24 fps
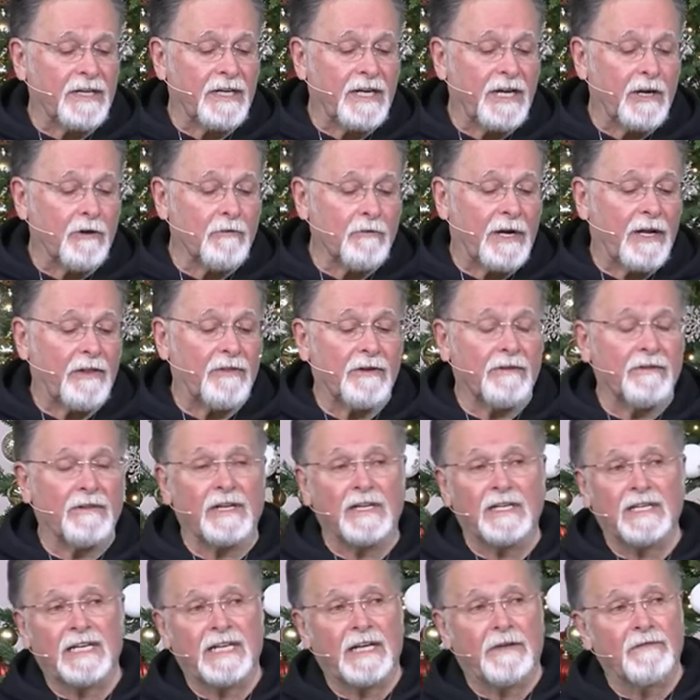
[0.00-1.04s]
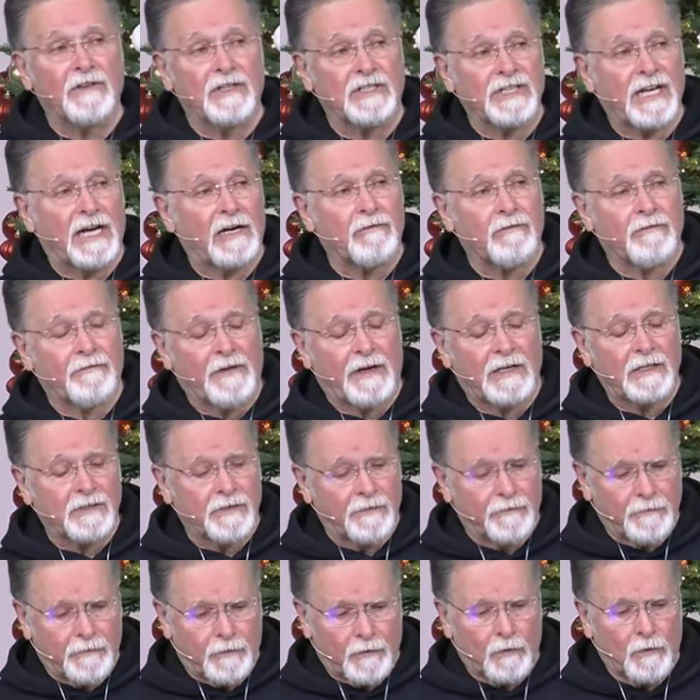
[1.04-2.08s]
to hear rather than to give the sacrifice
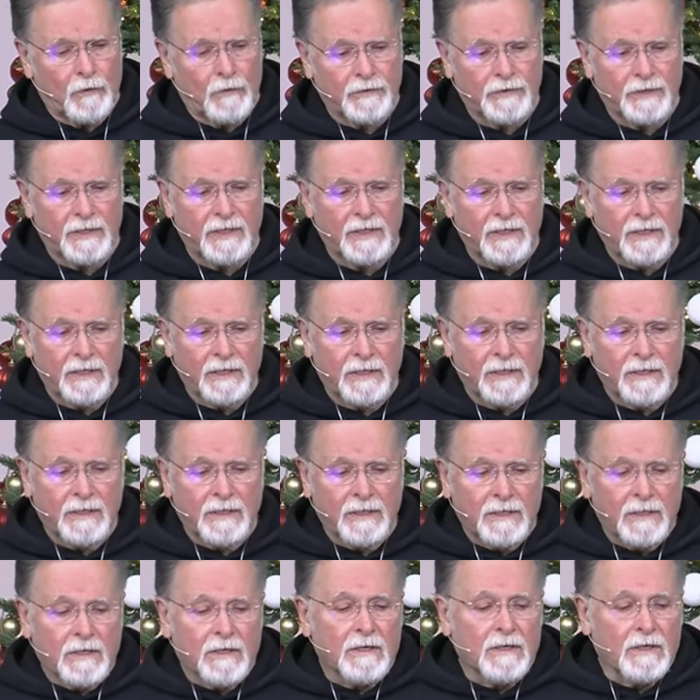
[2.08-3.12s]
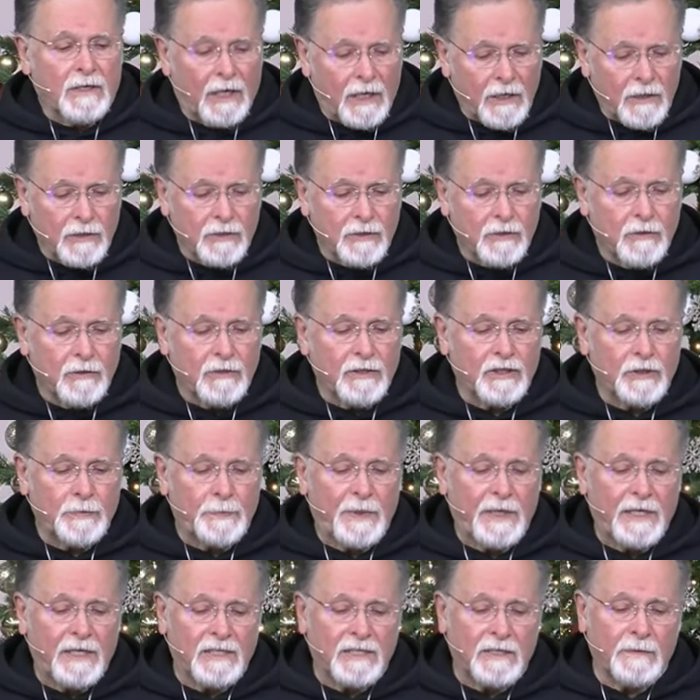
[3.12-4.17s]
of fools, God is going to
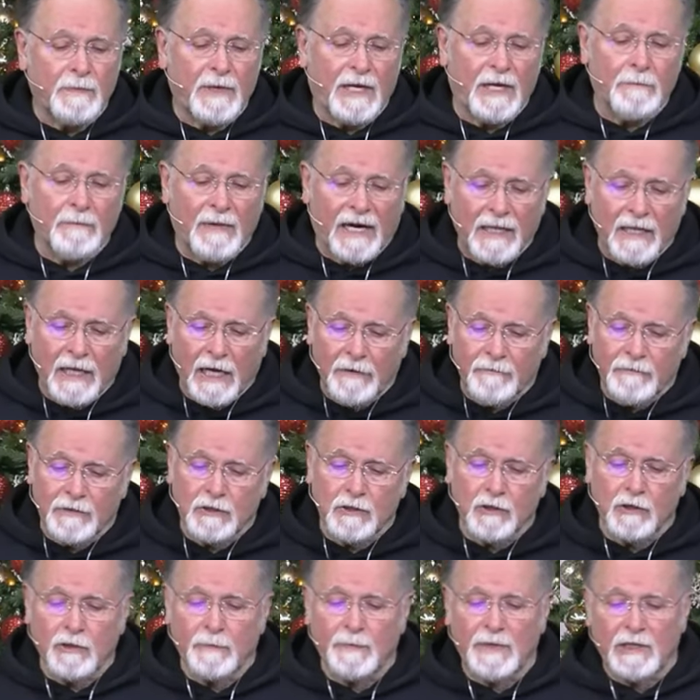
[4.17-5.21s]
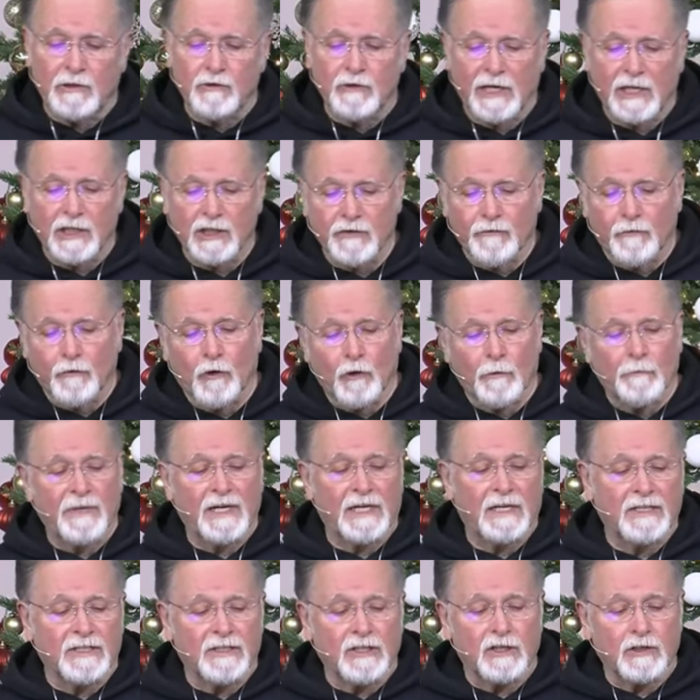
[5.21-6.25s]
speak to me and my life is going to be transformed
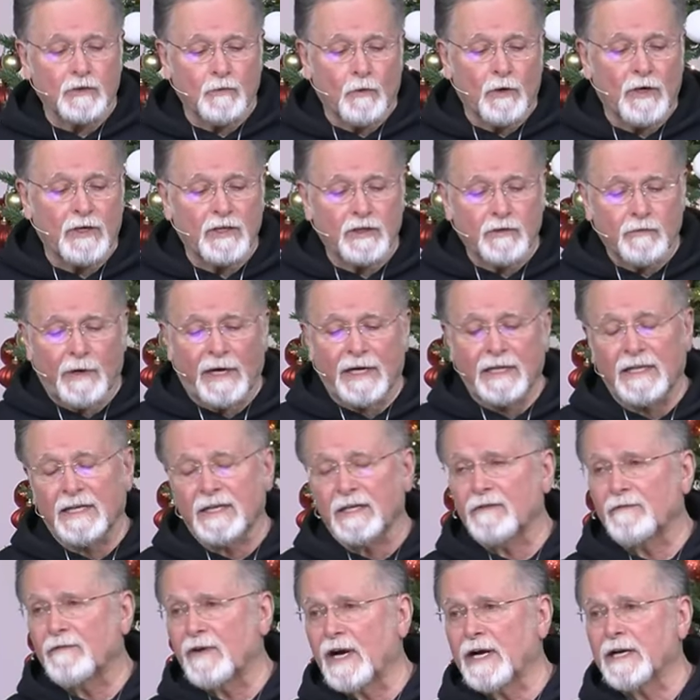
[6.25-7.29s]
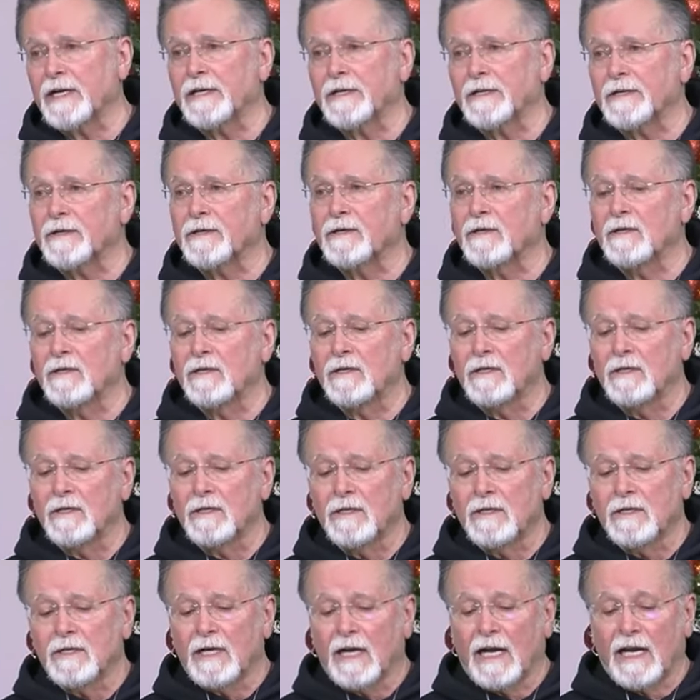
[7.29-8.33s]
because his word is rightly divided.
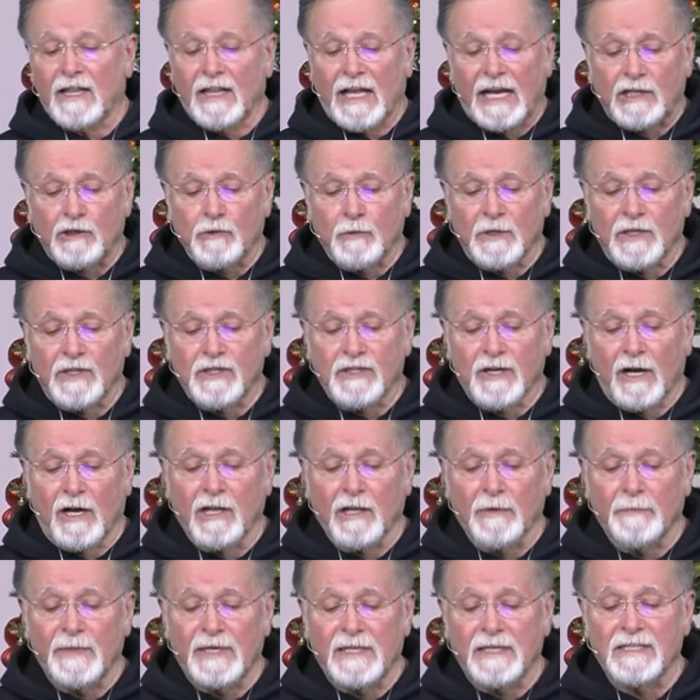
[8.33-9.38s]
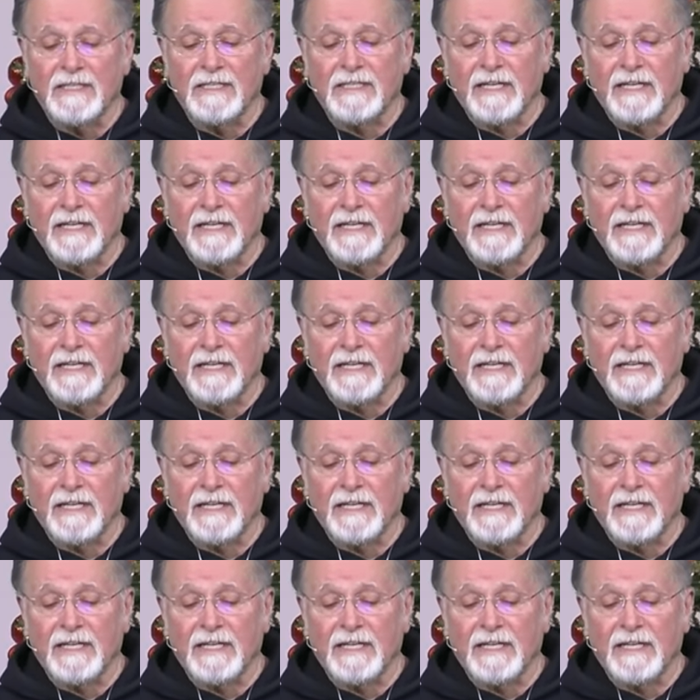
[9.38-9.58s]
And that's what Solomon is